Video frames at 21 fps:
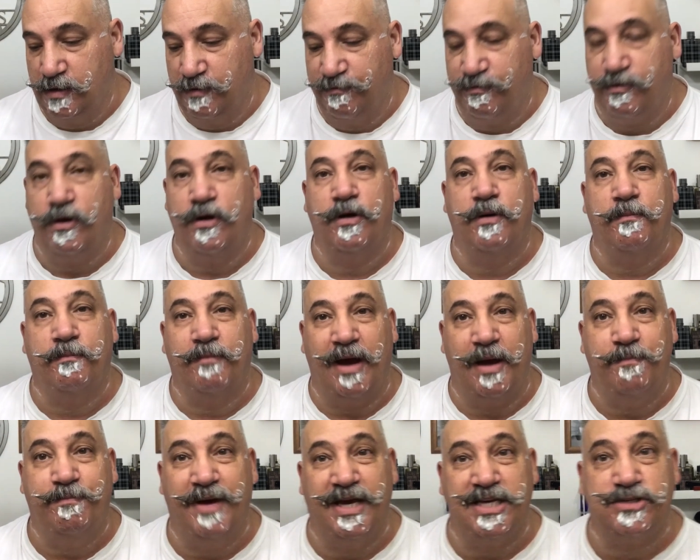for
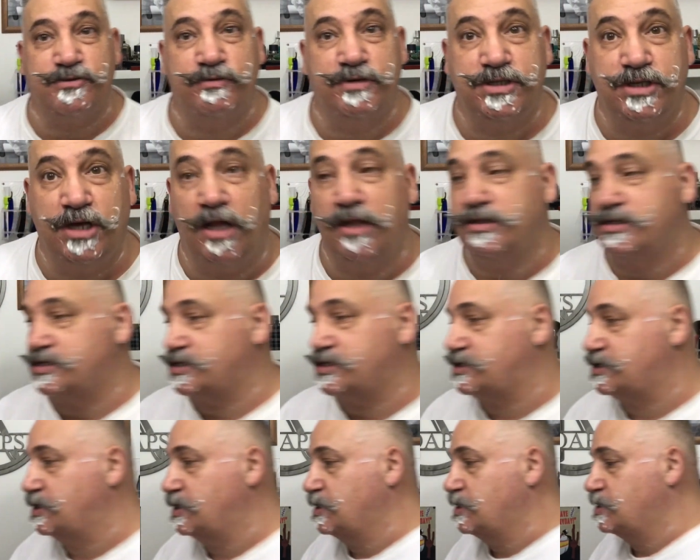my best
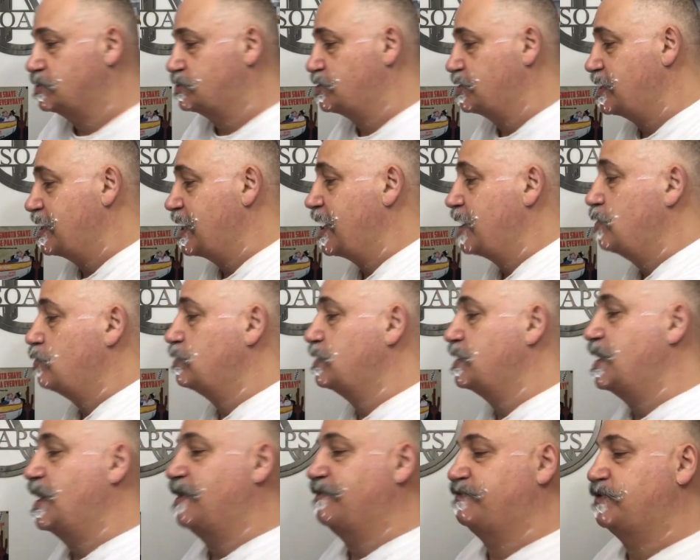results, so that I
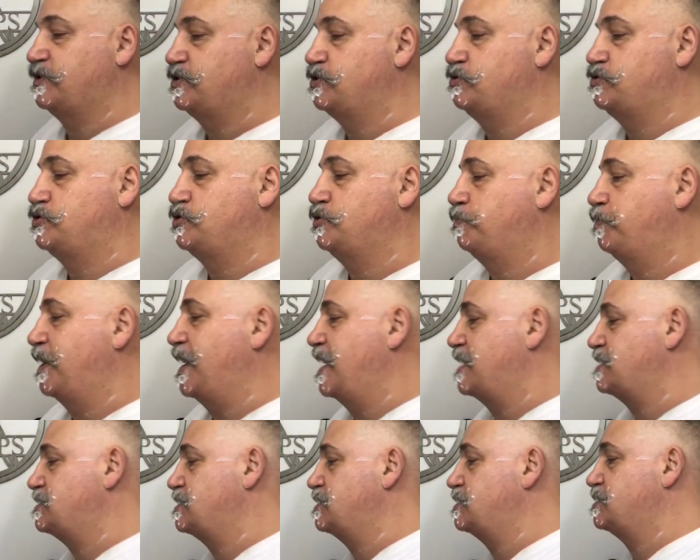only have to do 2
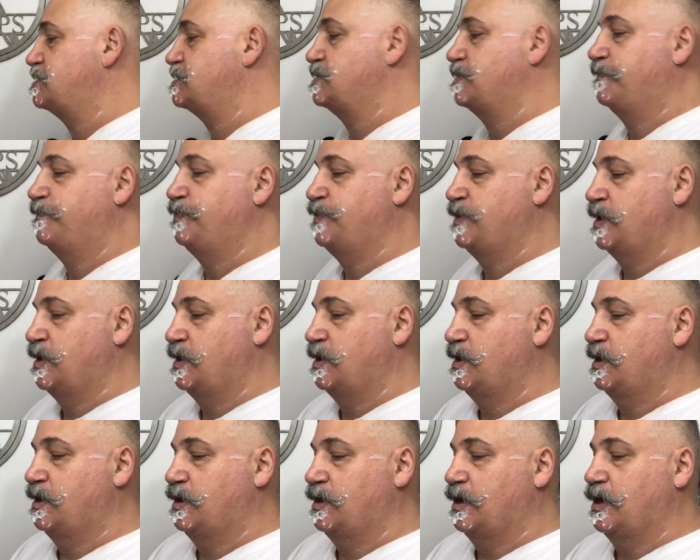passes.
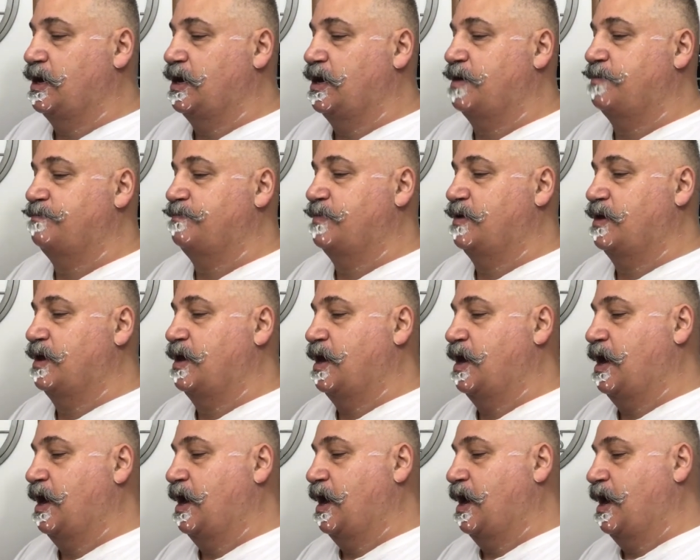I
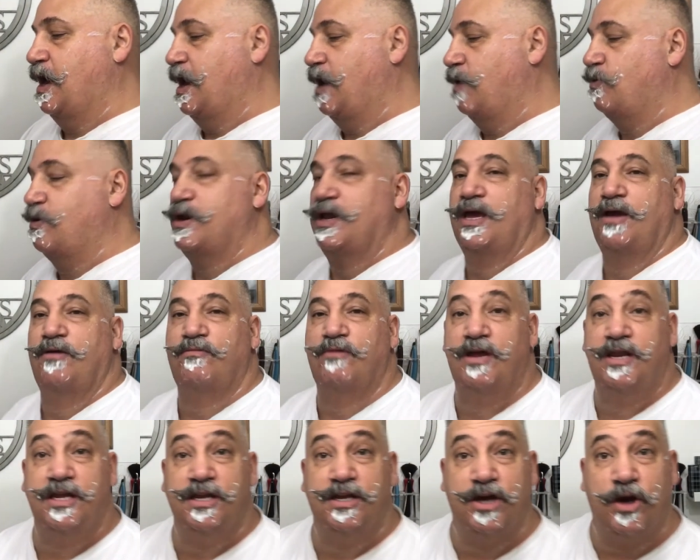want to get
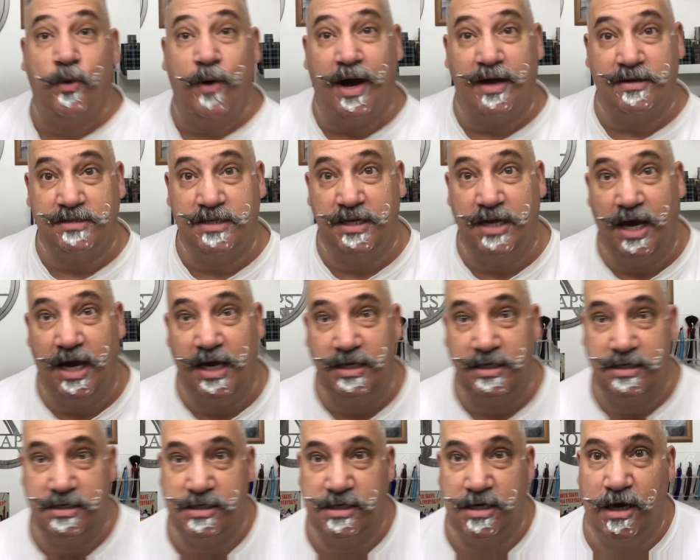ready to go out
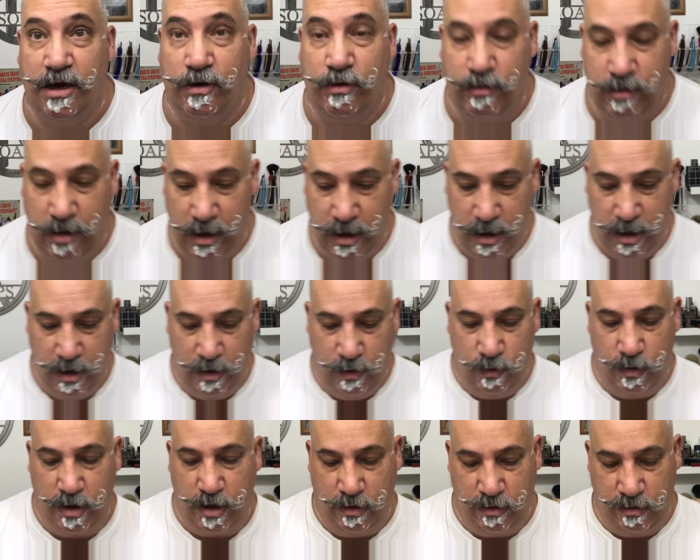tonight, so
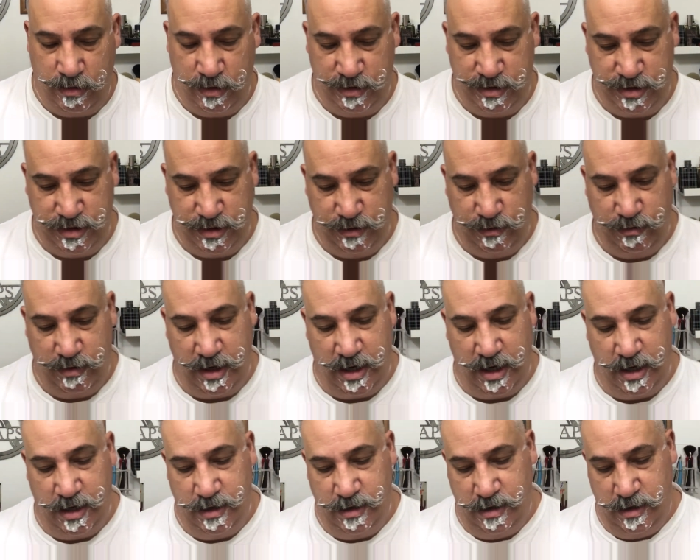we're going
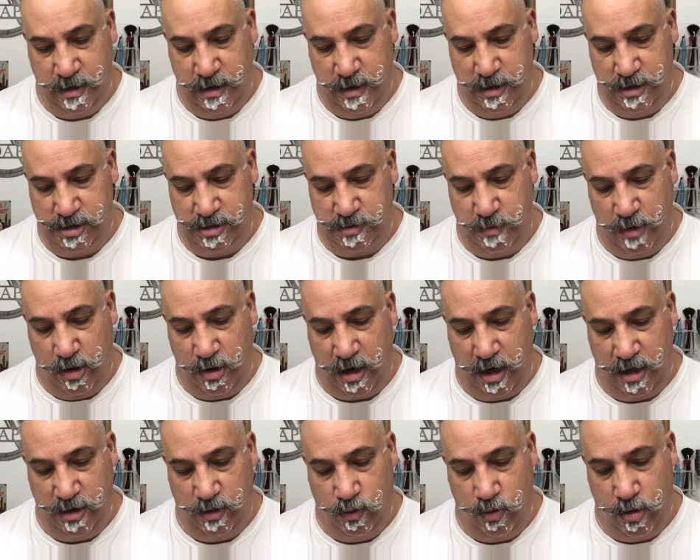to Smoke
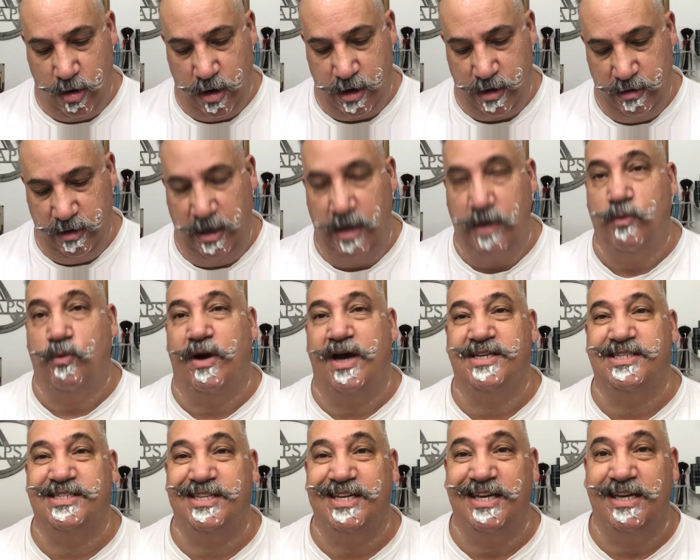on the Water in
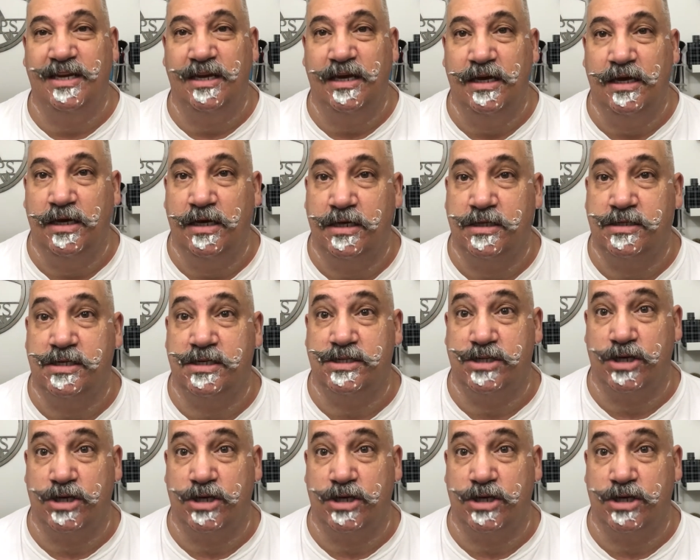Weston. It's a